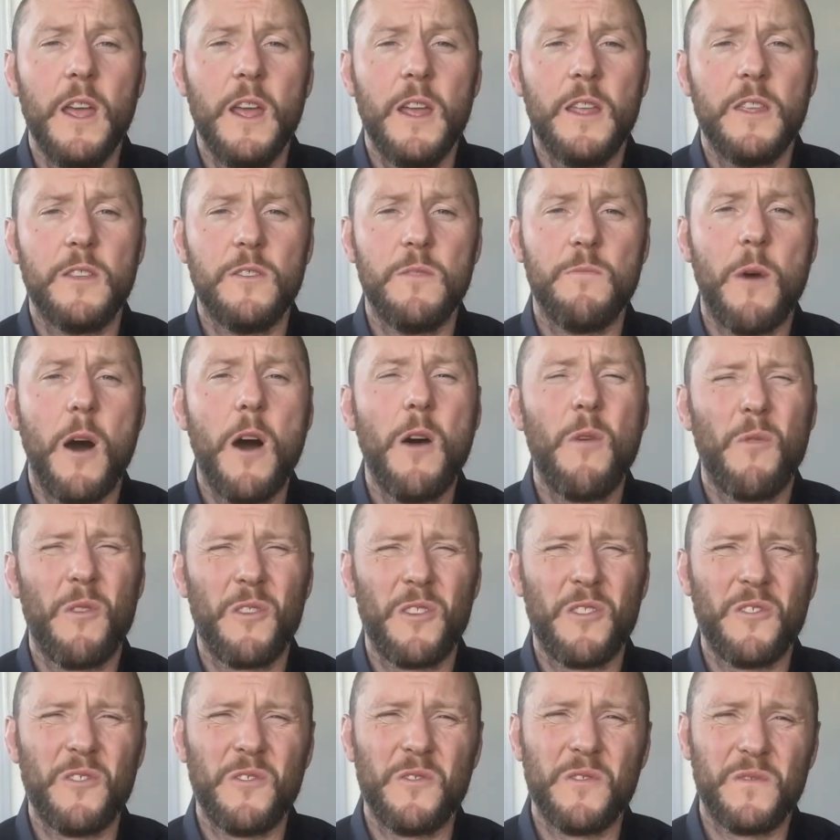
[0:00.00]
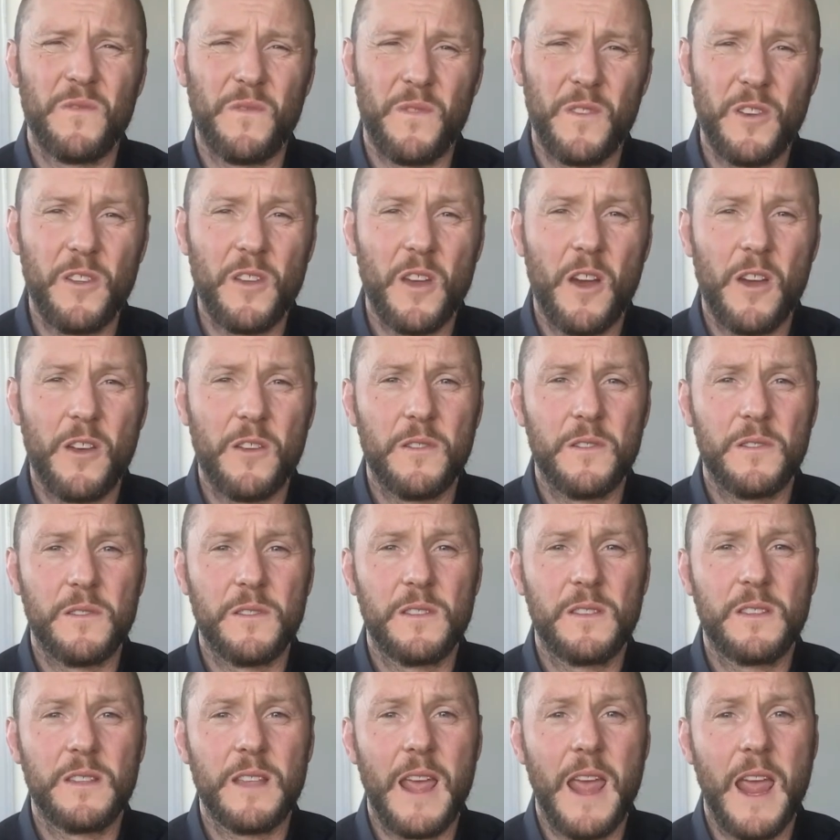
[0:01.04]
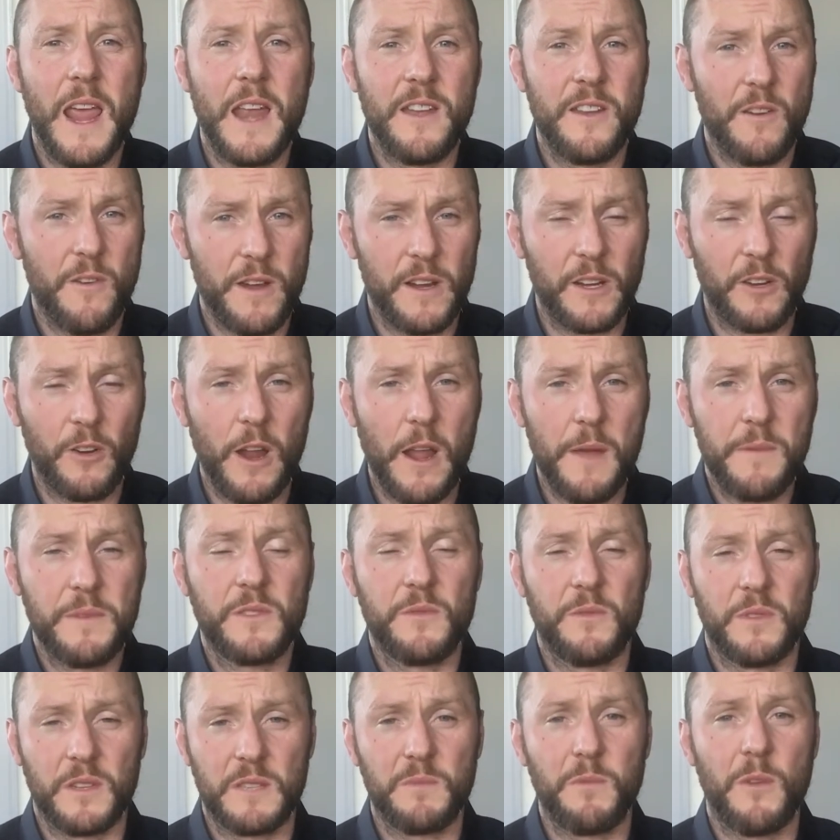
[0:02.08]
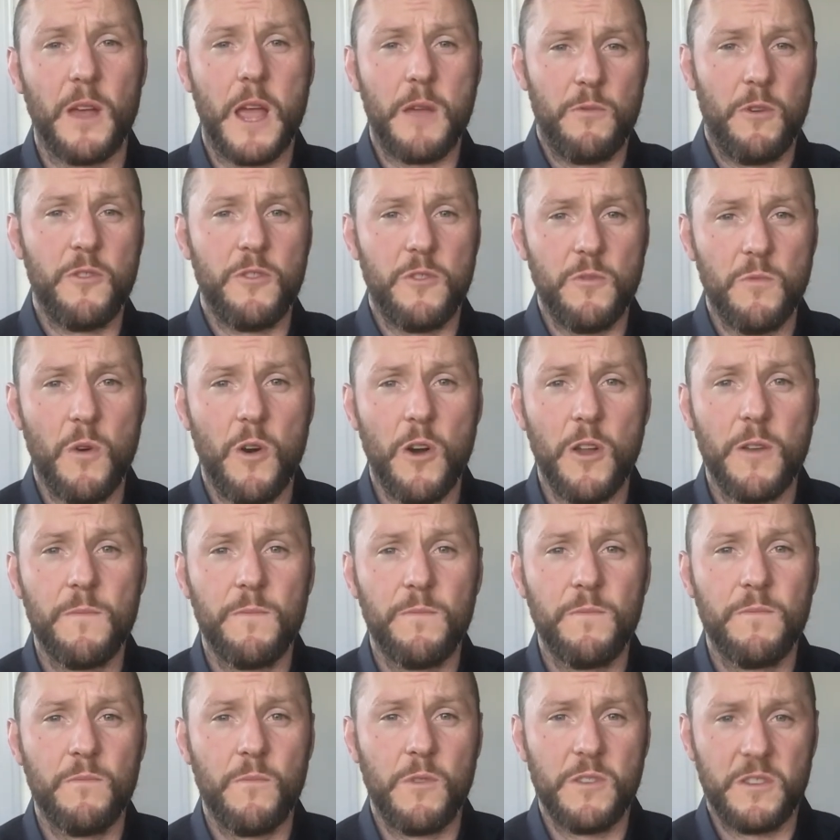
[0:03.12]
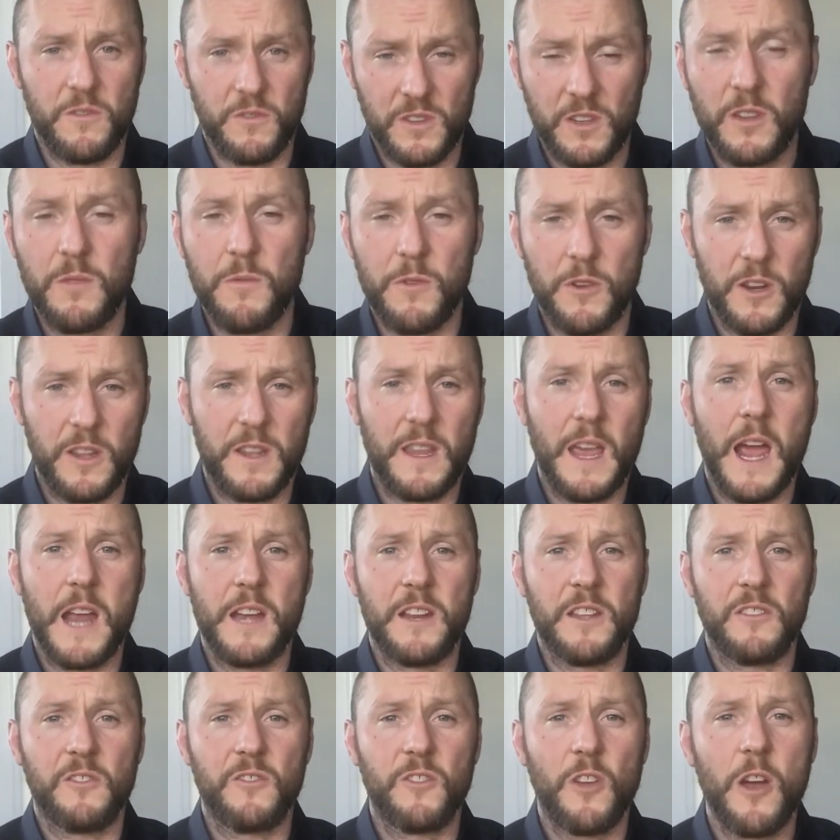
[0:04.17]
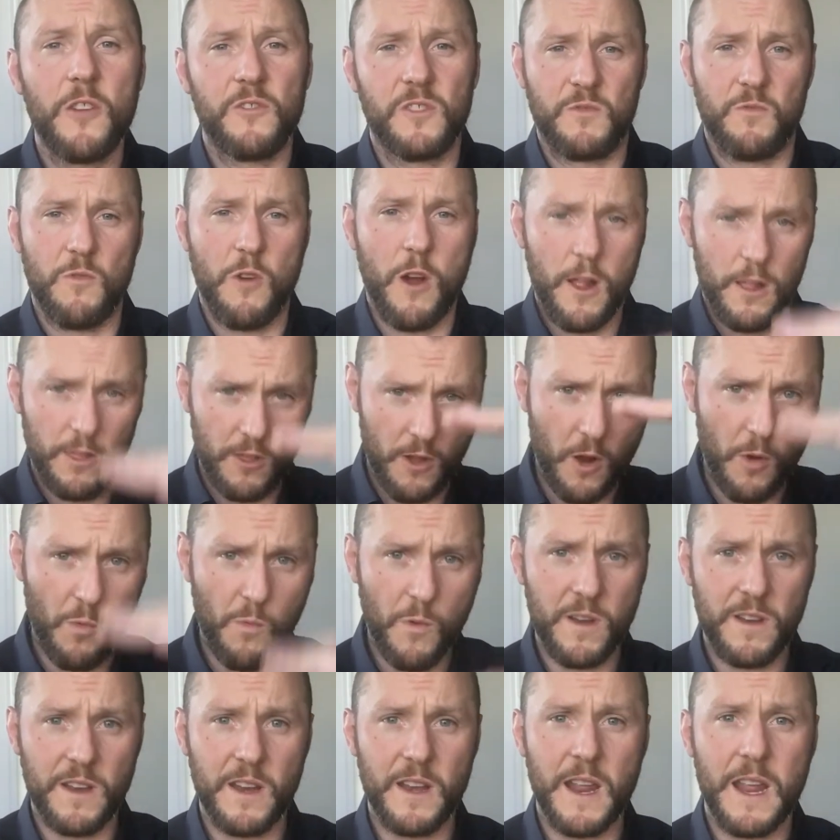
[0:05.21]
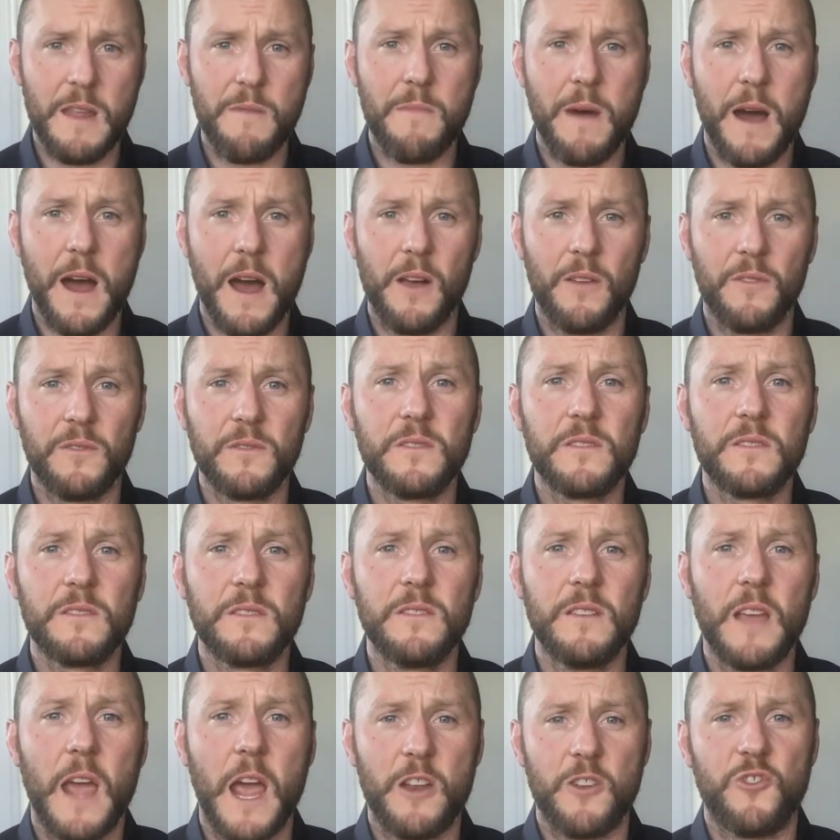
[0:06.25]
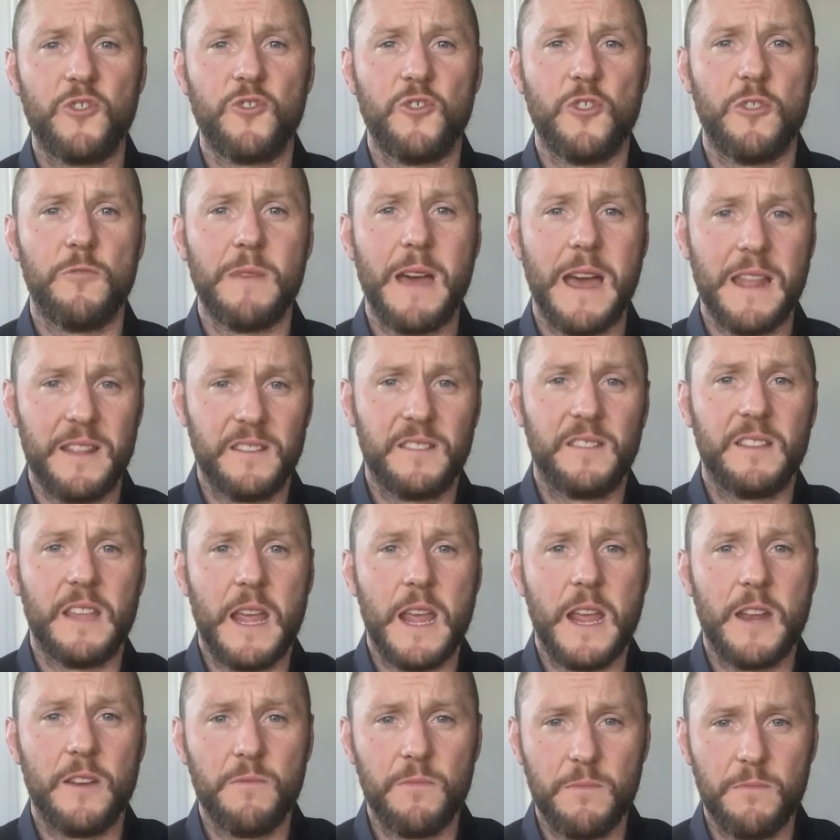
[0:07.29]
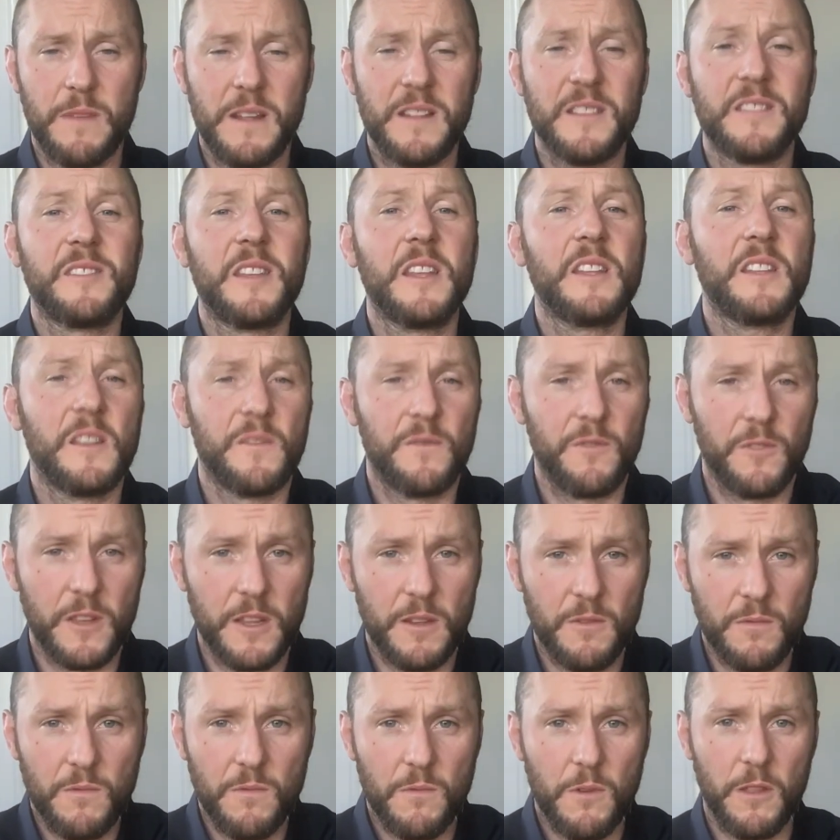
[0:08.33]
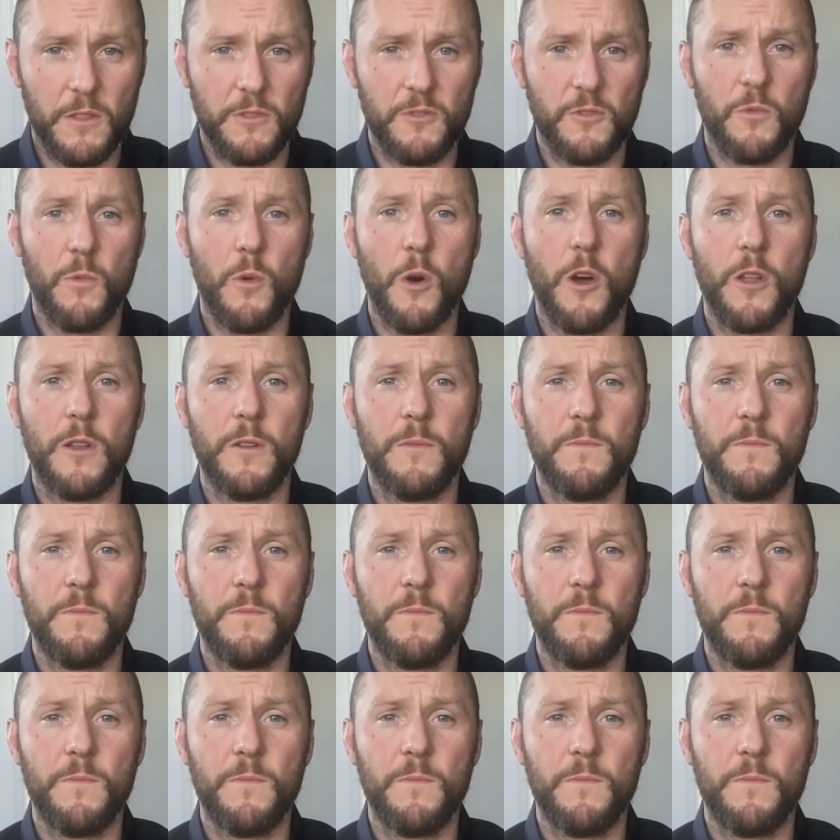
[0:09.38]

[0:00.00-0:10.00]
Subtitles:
you might want to use videos and diagrams to explain what you want when you're communicating. Don't just write long-winded emails and assume they understand instinctively what you want.